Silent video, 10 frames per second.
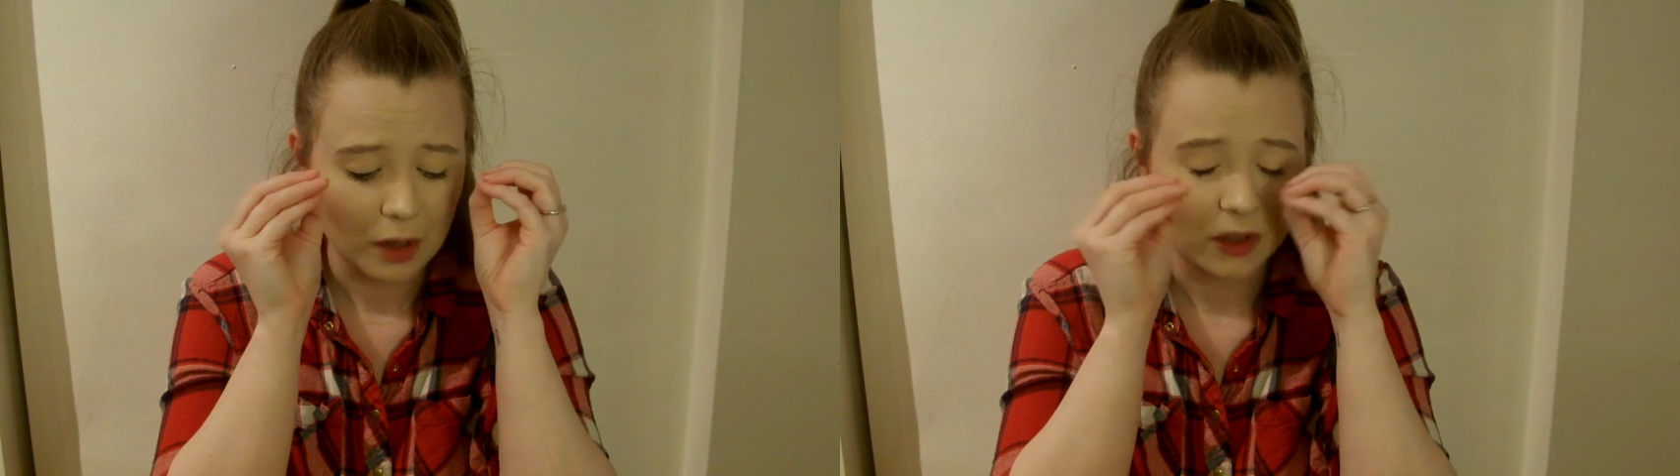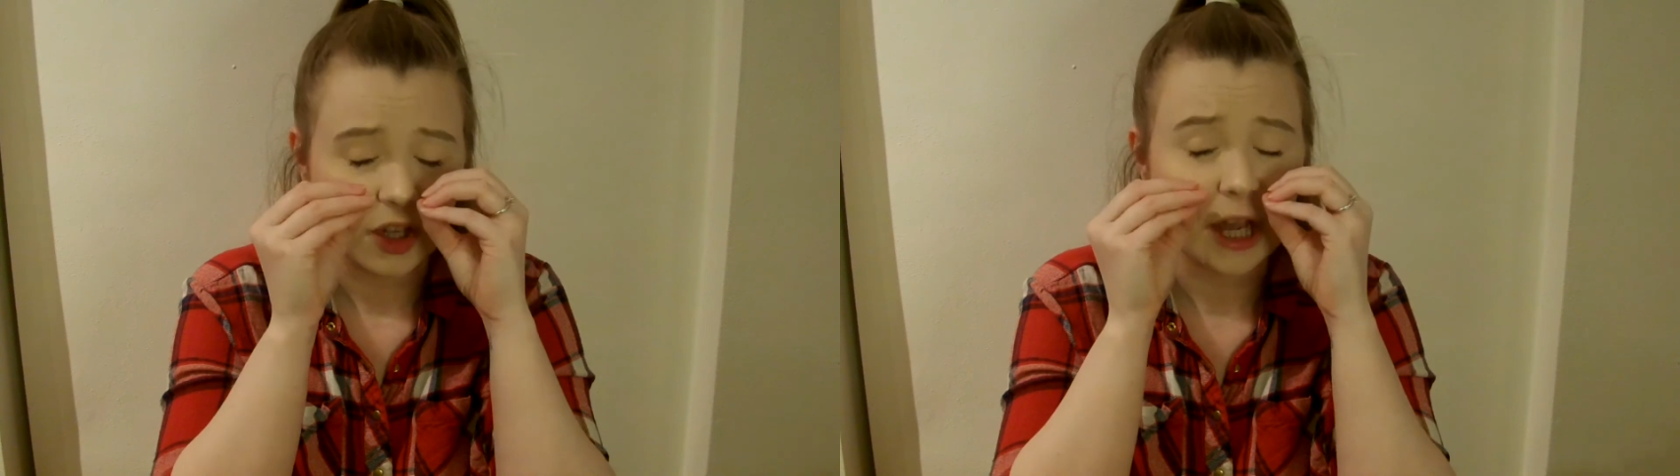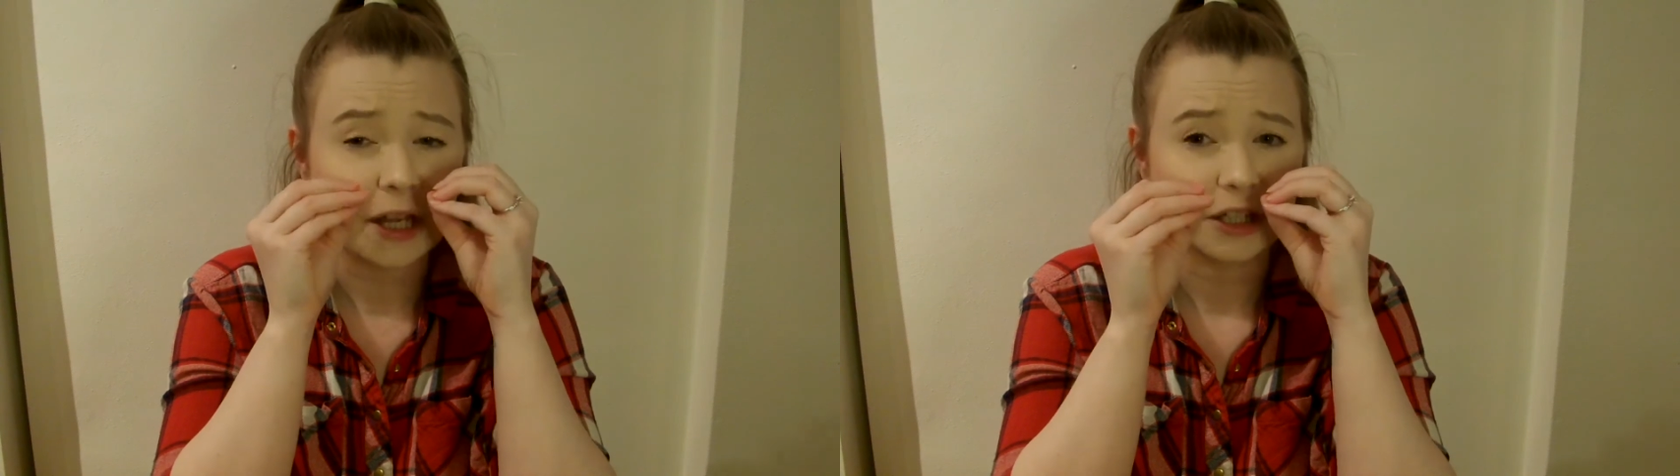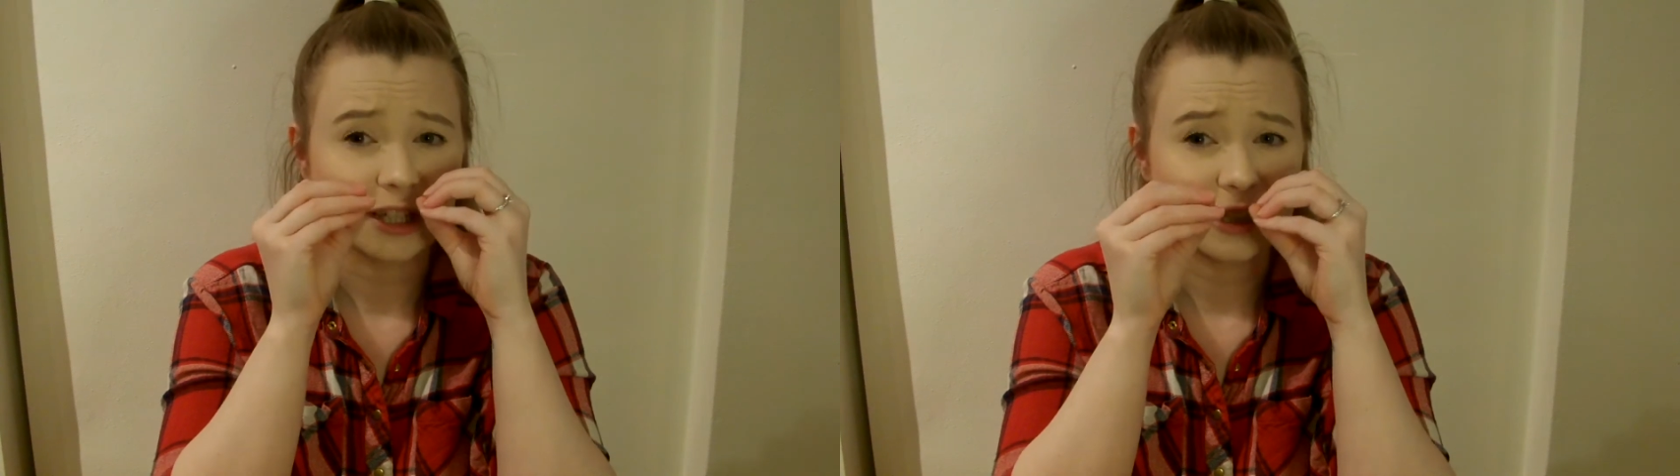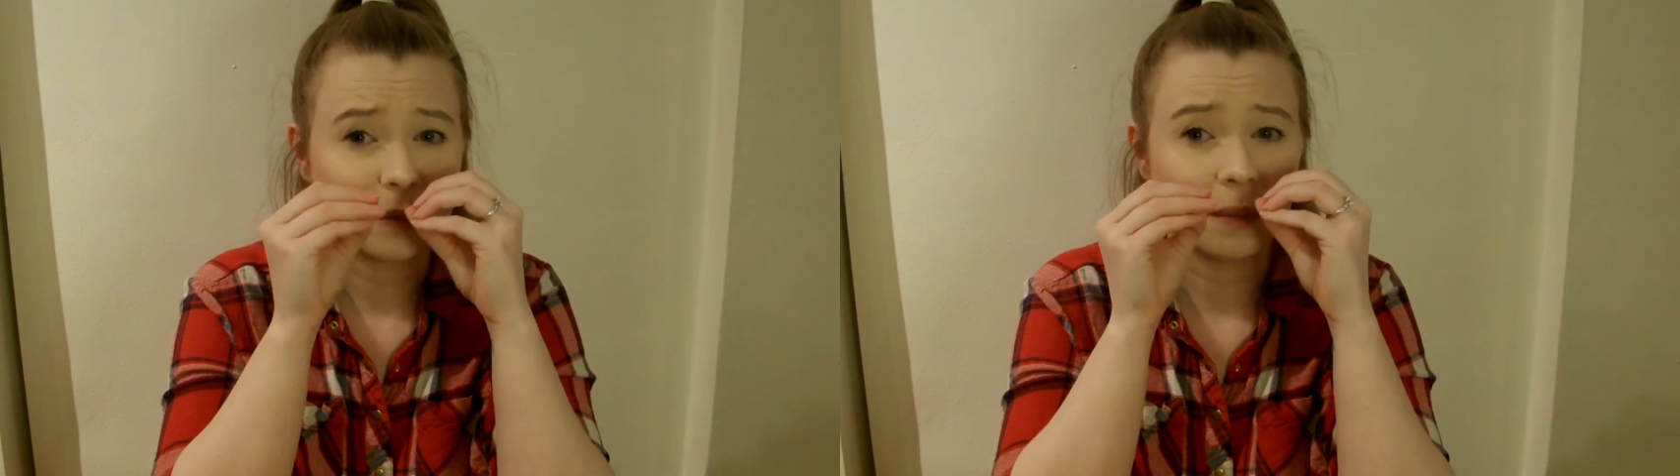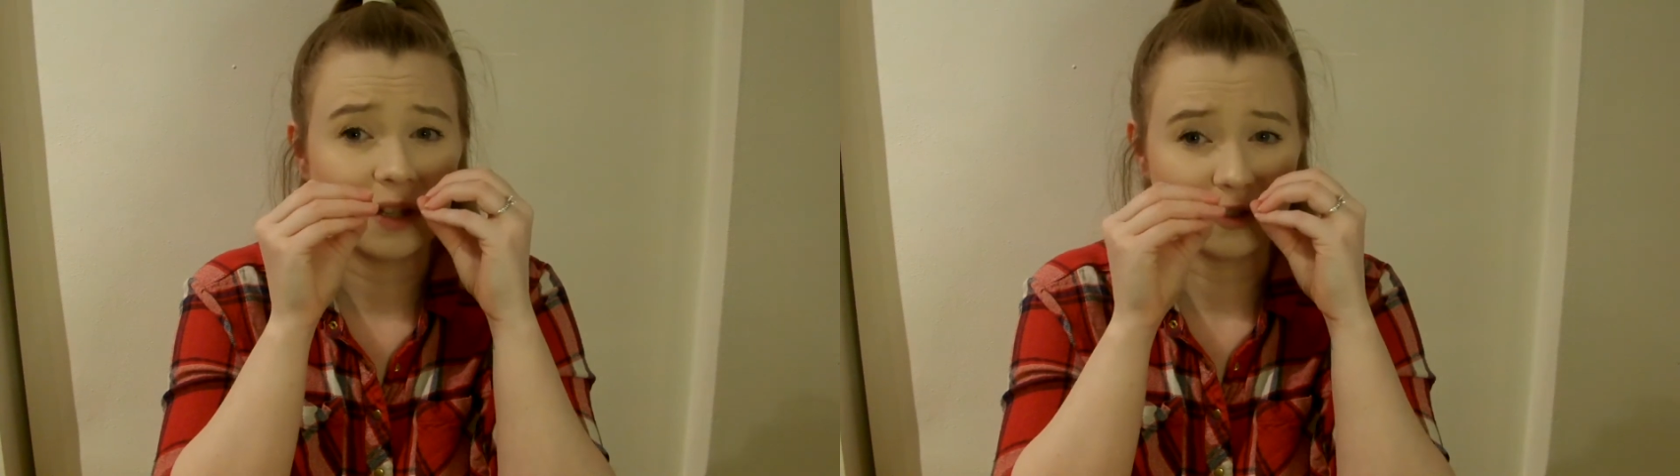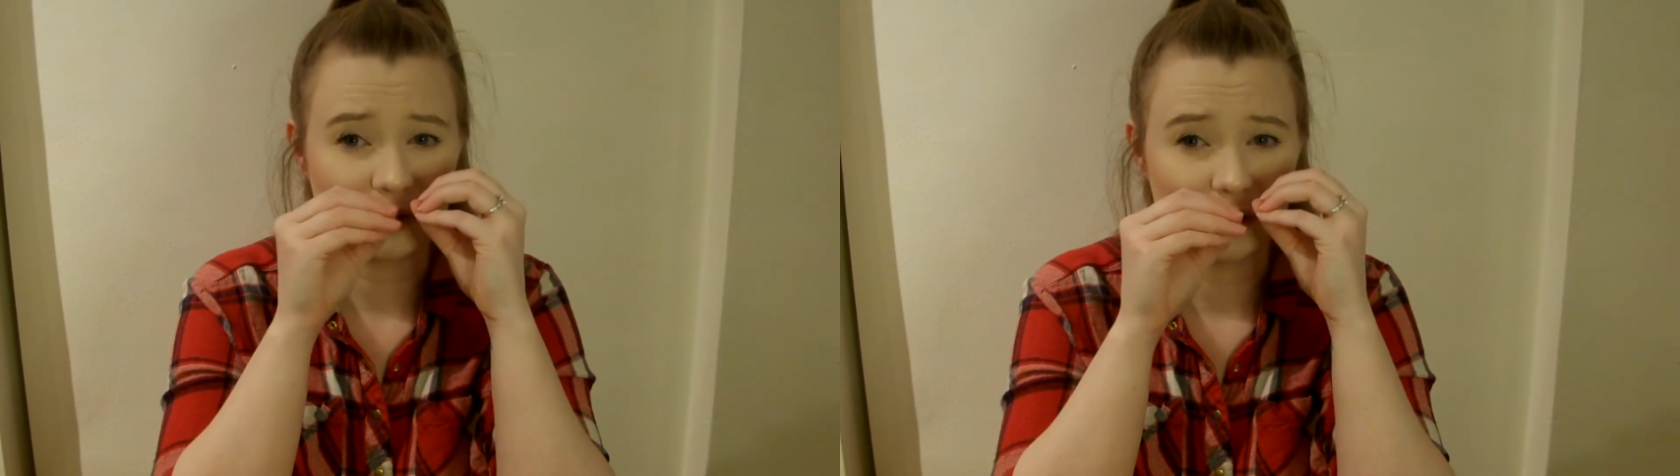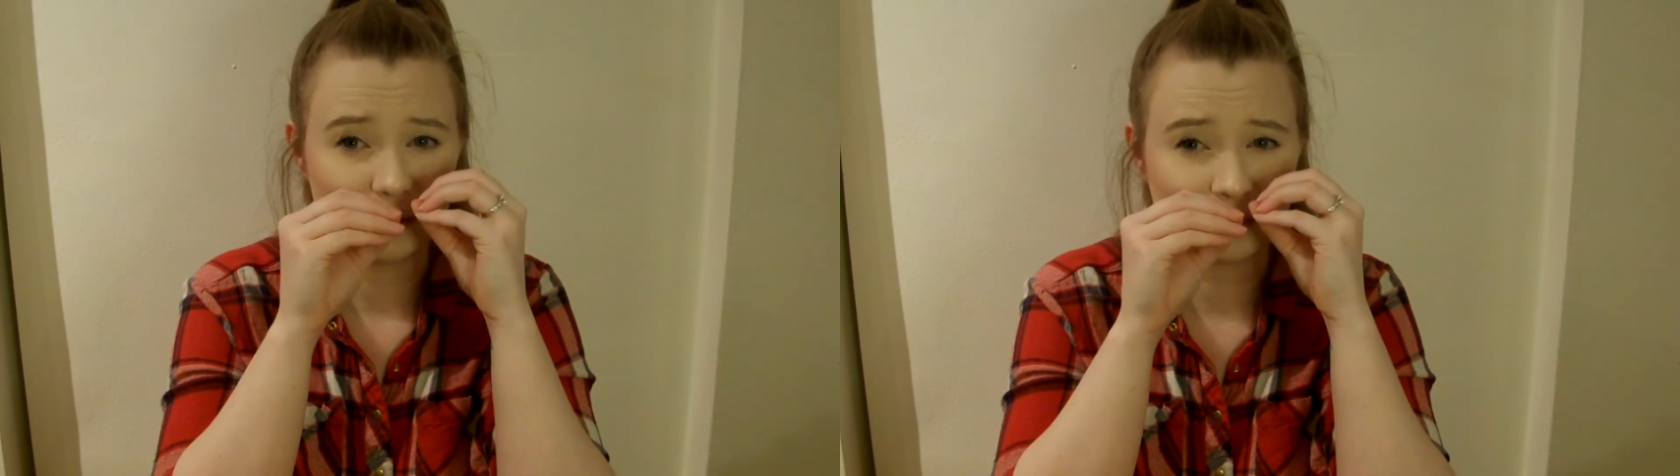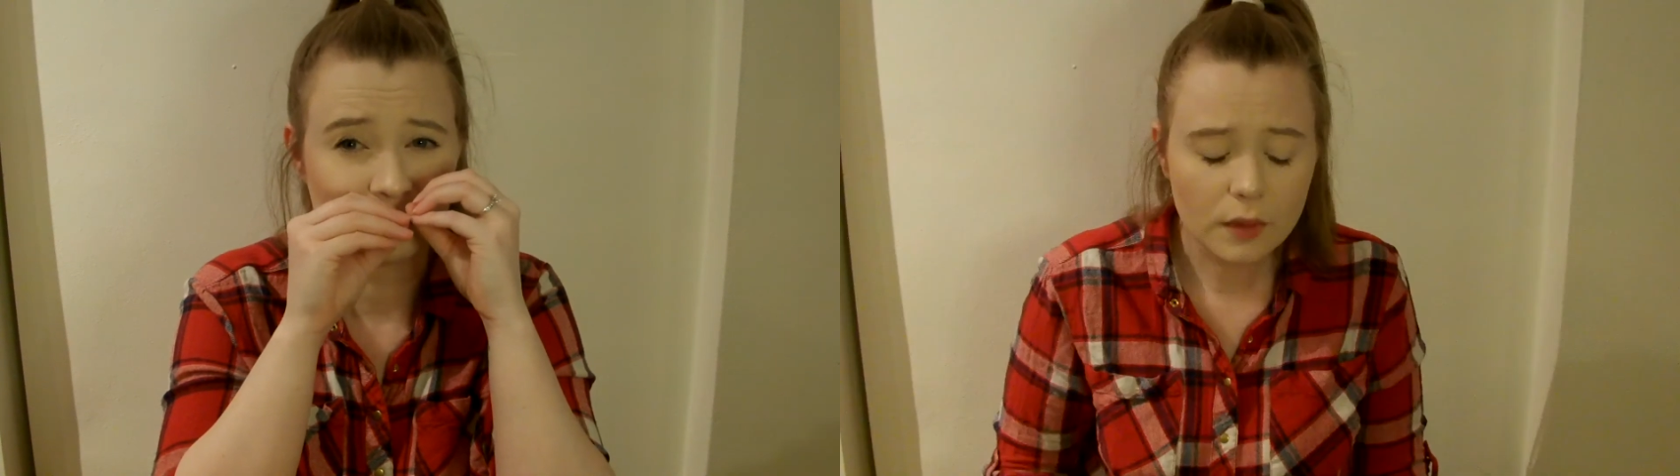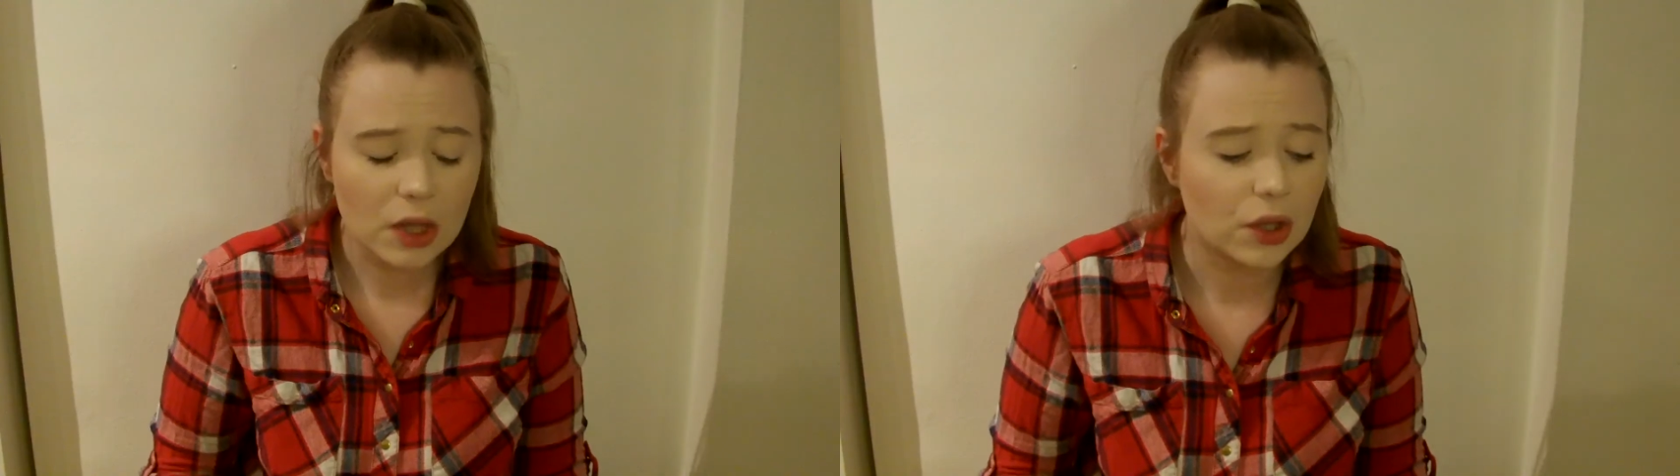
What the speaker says: The cake tastes amazing though.